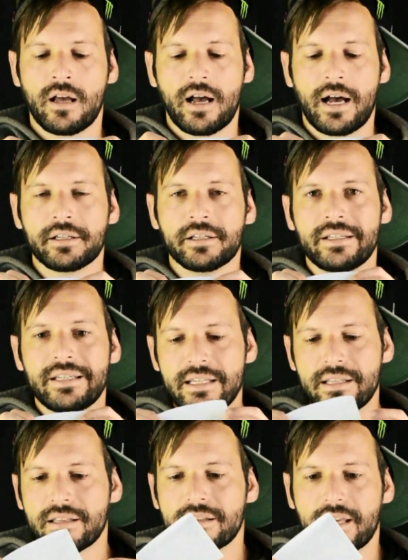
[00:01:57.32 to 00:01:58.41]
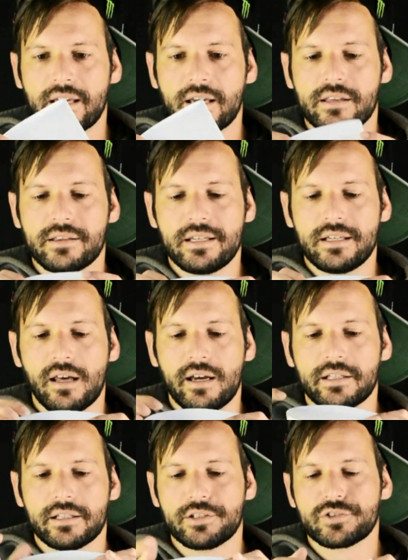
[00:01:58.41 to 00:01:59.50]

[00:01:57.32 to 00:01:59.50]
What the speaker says: Underneath the liner,